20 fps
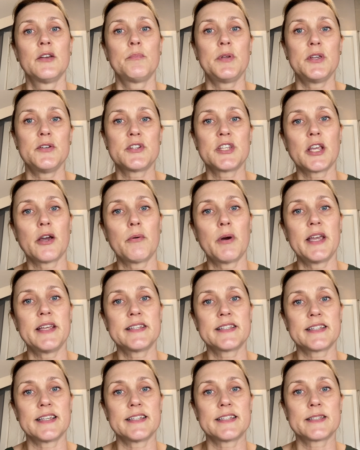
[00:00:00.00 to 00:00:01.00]

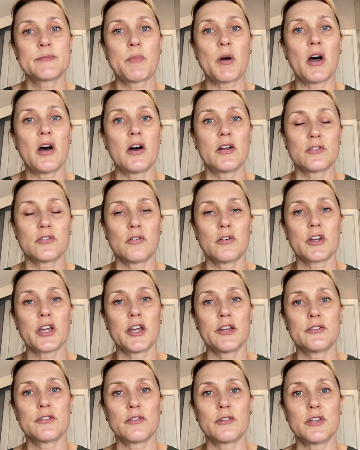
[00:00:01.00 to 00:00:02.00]

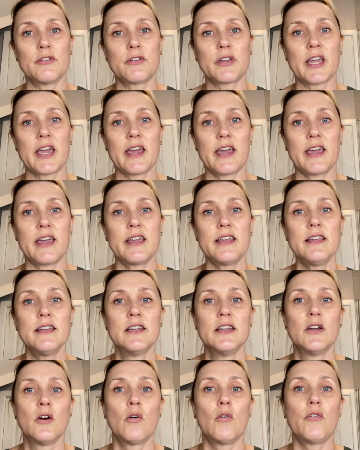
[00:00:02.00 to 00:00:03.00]
beautyoasisspa.co.uk
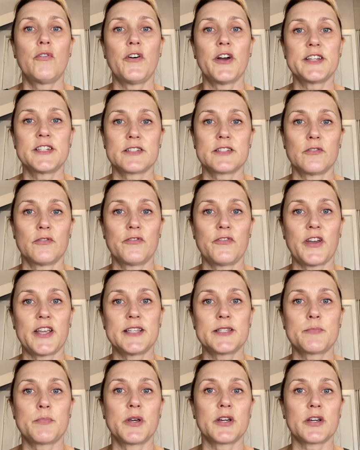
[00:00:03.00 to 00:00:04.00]
or find us on
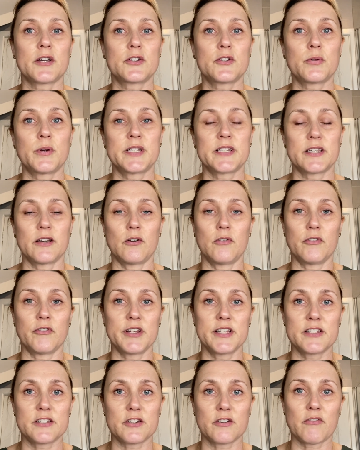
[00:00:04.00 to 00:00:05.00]
Facebook, Twitter or
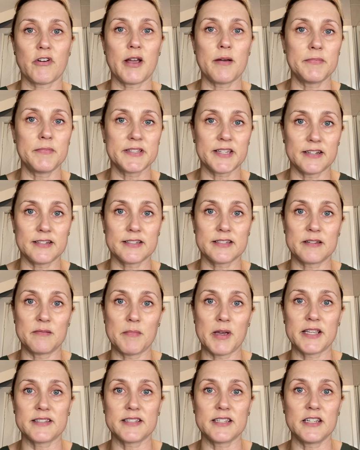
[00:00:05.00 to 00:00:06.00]
Instagram. Send us a
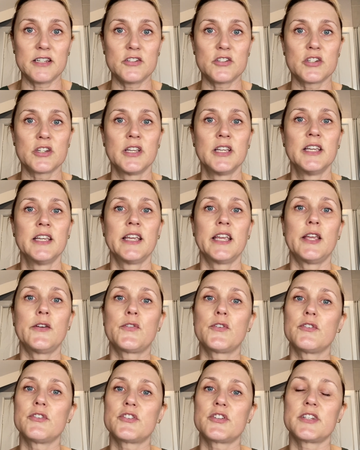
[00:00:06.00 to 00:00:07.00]
message.
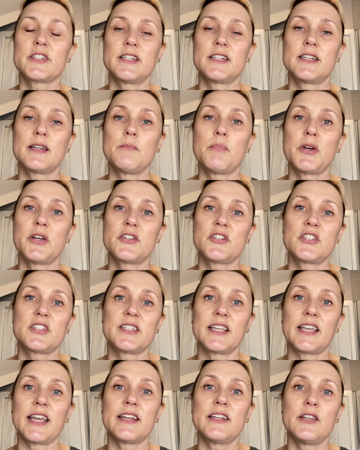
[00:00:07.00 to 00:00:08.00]
If you're interested in
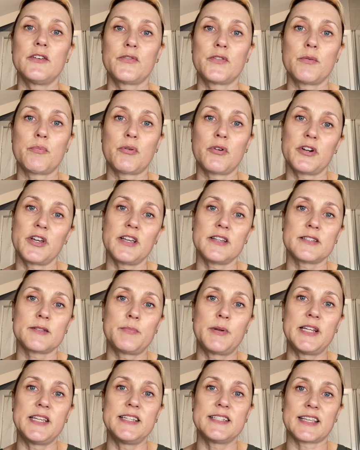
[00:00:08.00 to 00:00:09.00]
purchasing any of the products,
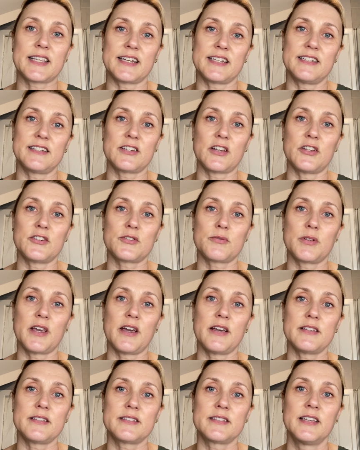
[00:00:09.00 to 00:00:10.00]
please get in touch with
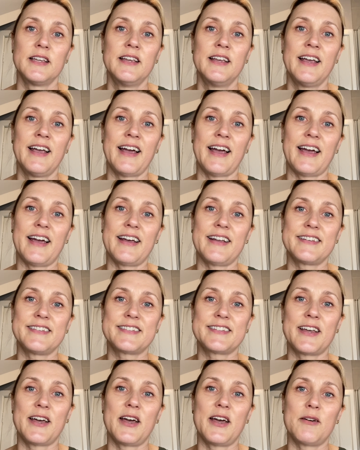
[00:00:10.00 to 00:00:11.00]
us
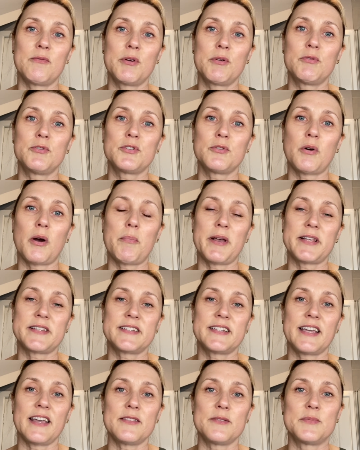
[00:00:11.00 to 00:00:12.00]
and uh, we will do our
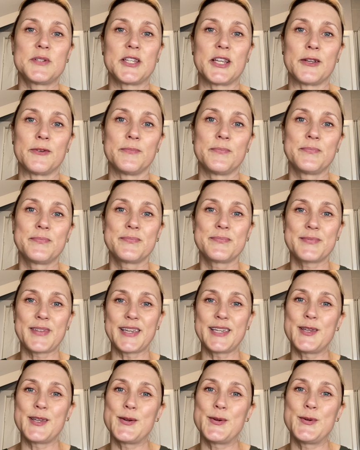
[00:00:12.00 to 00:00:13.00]
best to get them to you.
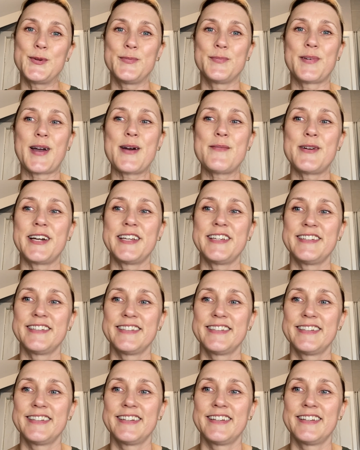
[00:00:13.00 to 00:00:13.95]
Thank you. Bye bye.